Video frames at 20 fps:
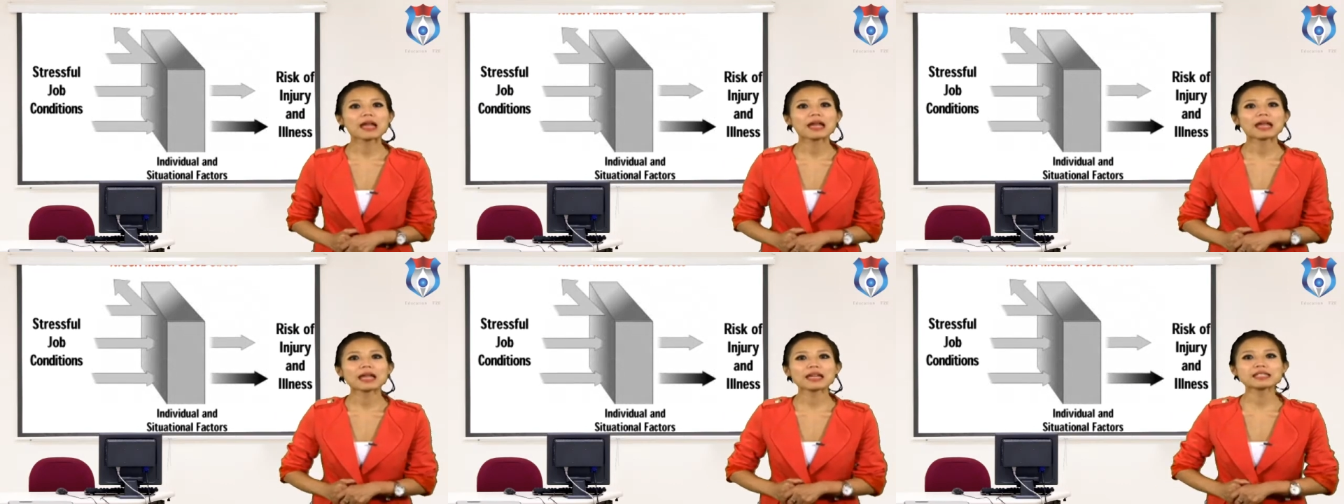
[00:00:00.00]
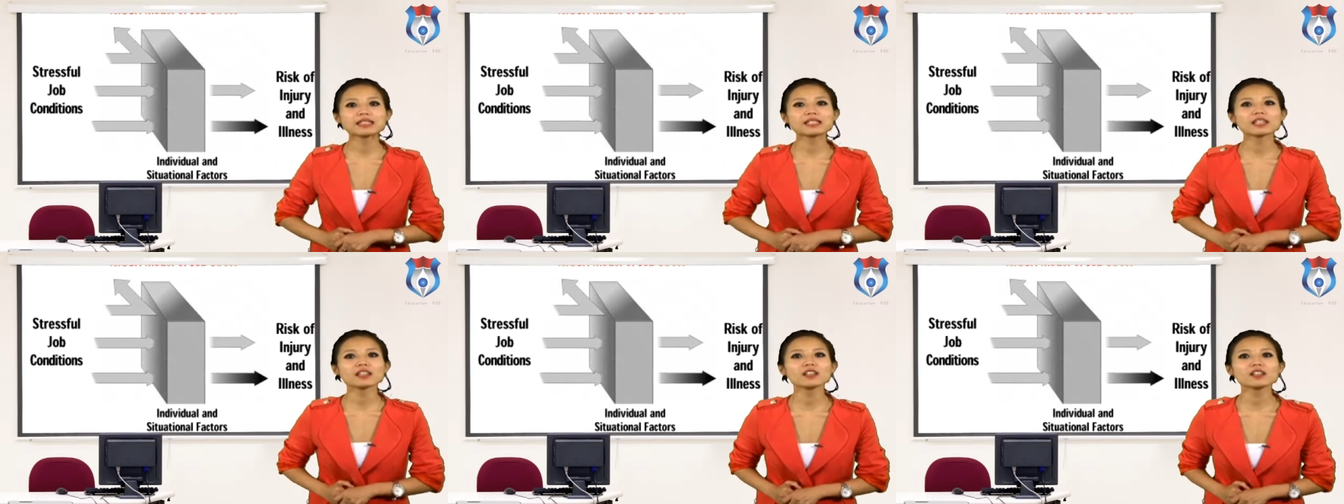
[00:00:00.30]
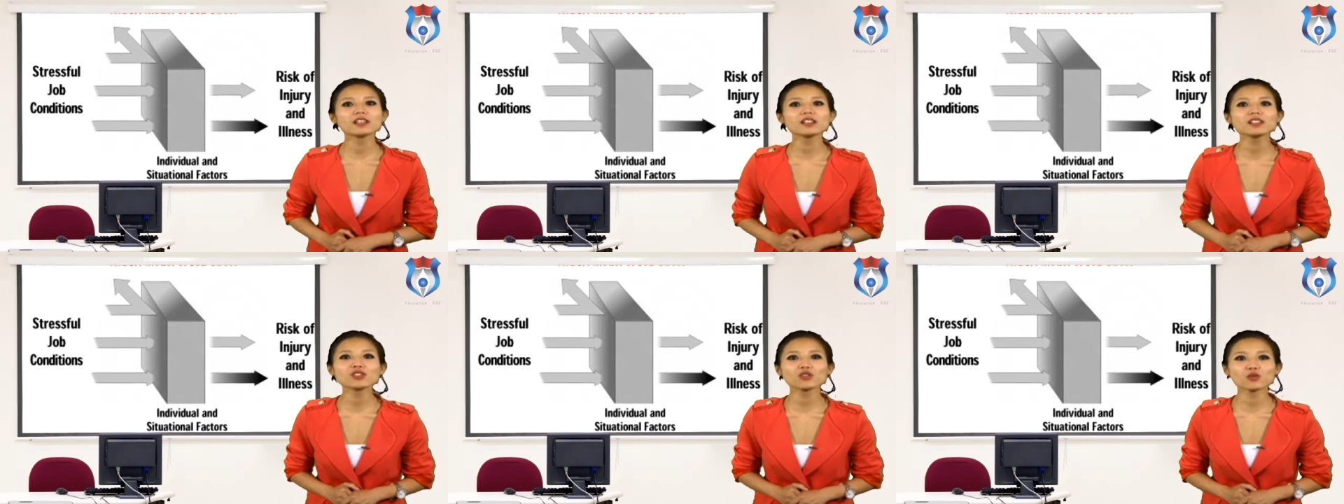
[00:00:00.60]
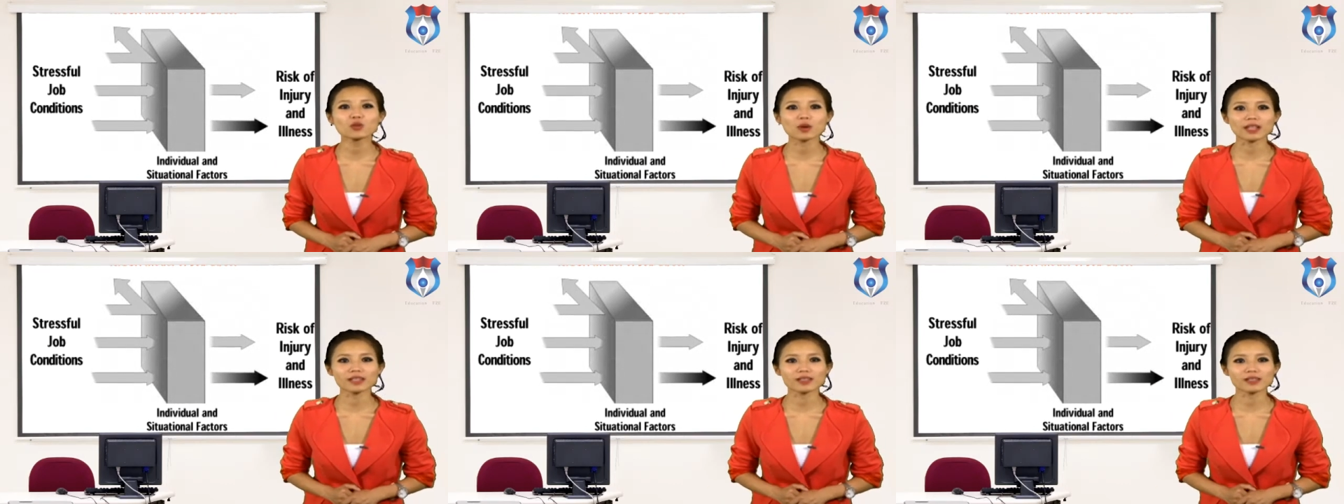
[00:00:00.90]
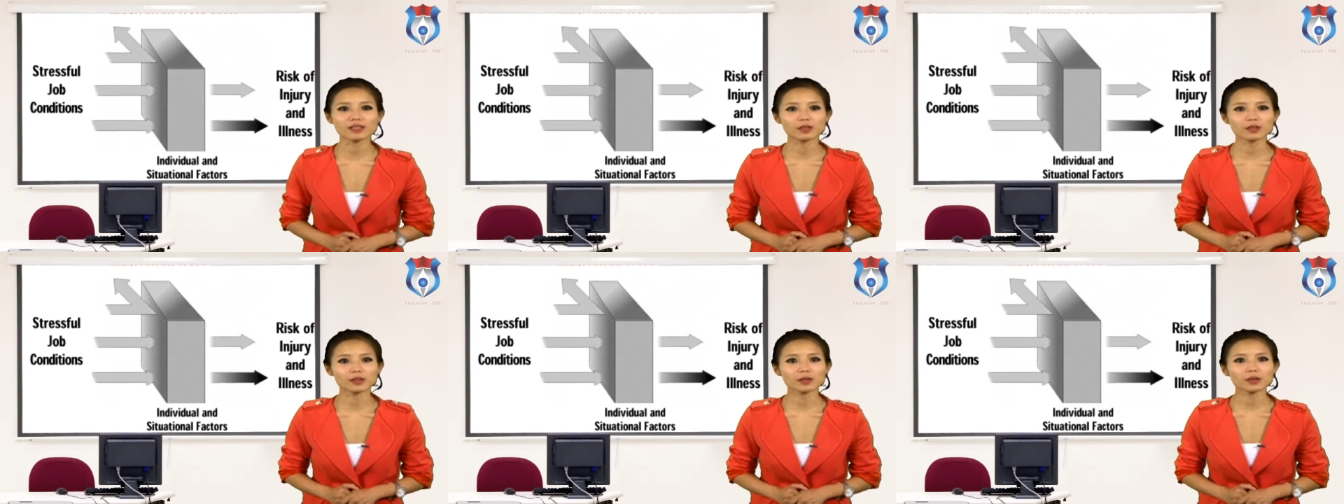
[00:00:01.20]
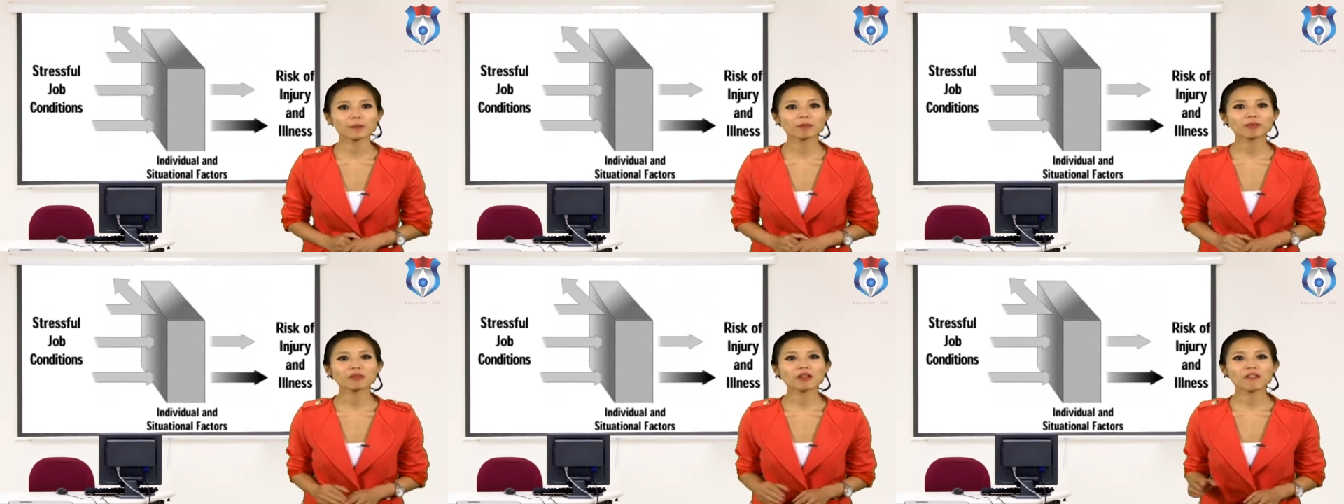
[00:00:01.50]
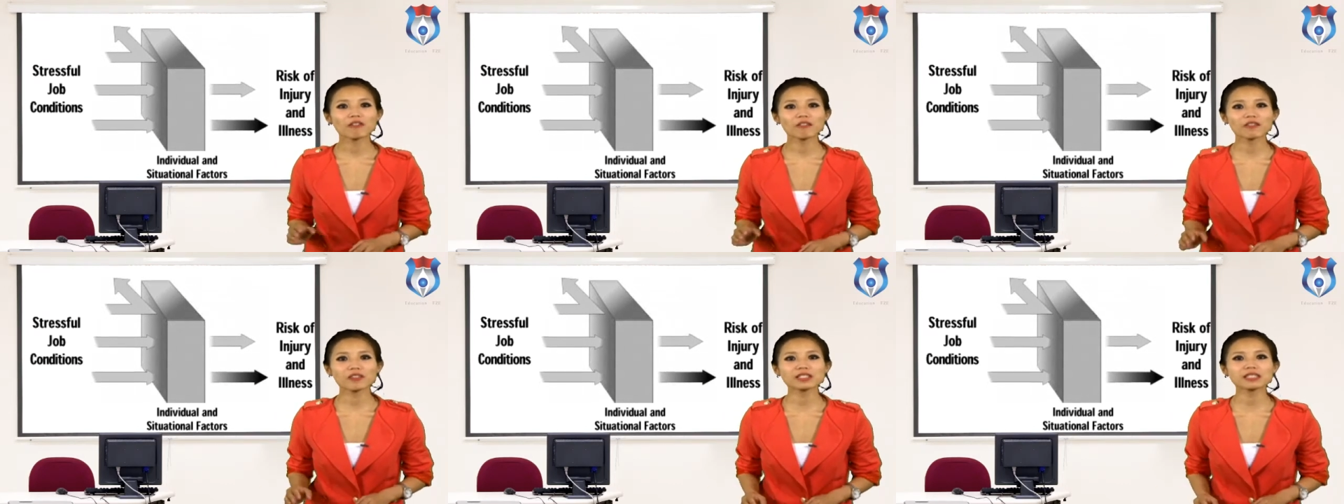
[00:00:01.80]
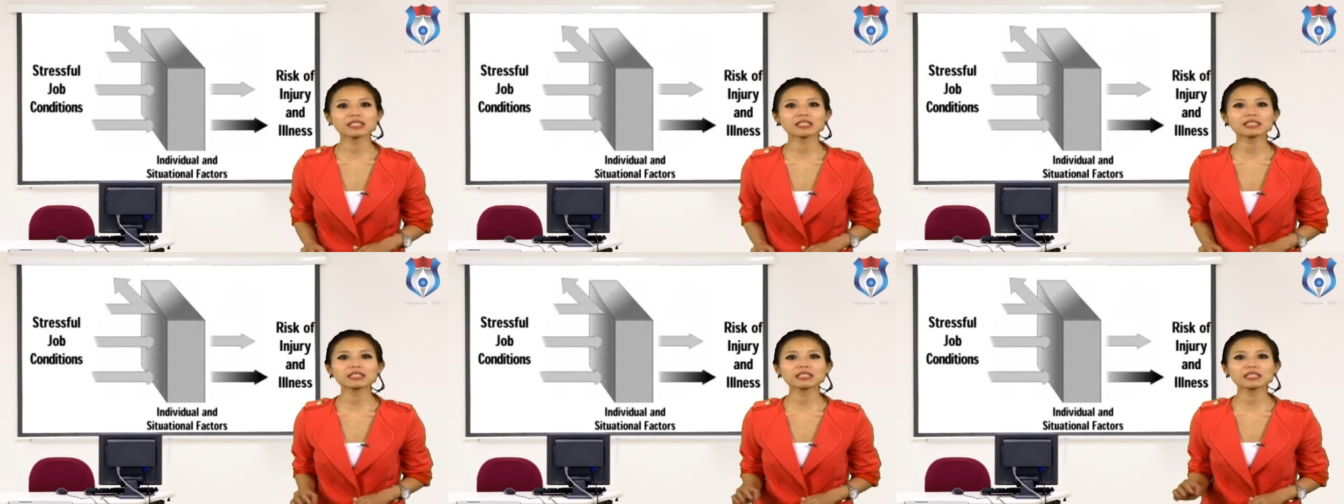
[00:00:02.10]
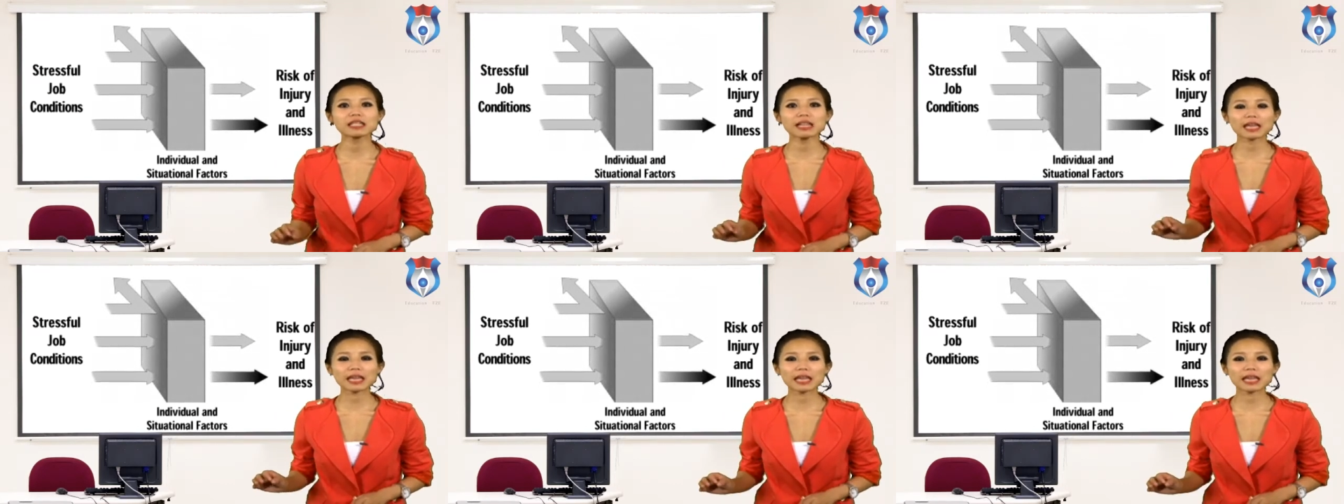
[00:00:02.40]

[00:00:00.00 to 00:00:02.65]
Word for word: Internal stressors, physical